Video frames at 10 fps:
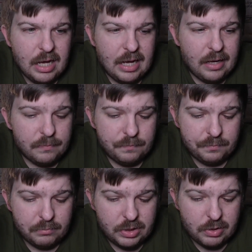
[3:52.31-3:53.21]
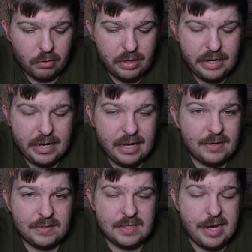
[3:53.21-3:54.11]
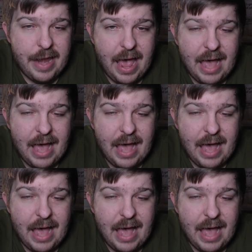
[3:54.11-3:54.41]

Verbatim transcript: Um, Missouri has an